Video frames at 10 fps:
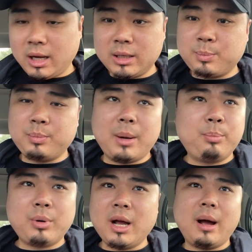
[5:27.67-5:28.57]
I'm,
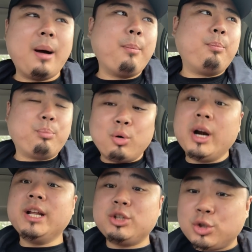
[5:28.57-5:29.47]
pre I'm
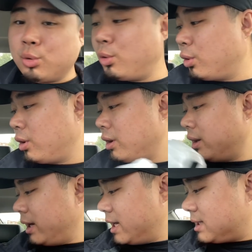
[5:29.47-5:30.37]
pretty
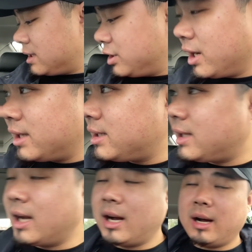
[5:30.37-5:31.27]
sure it's
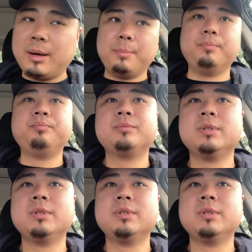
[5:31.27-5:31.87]
just um,